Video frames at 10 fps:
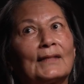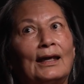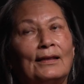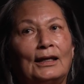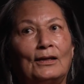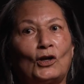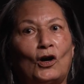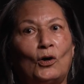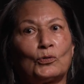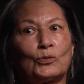And then the
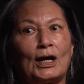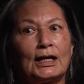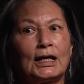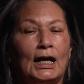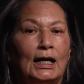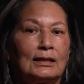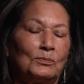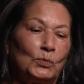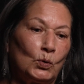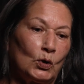older I got, the
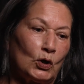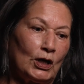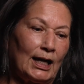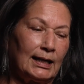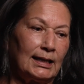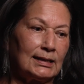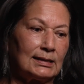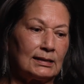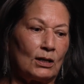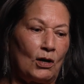more, I guess,
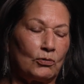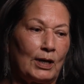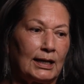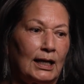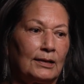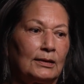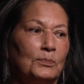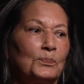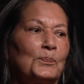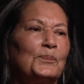the older I got,
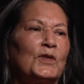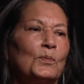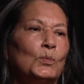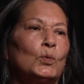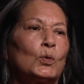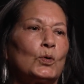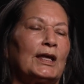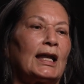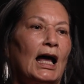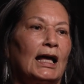the more
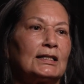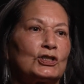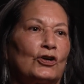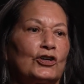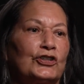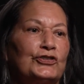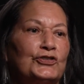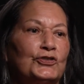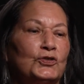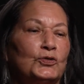that I started
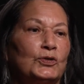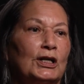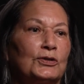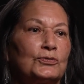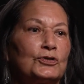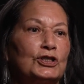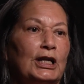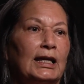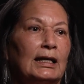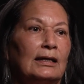to
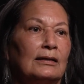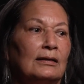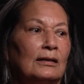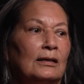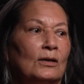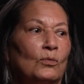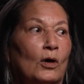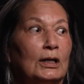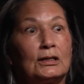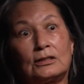understand, wanting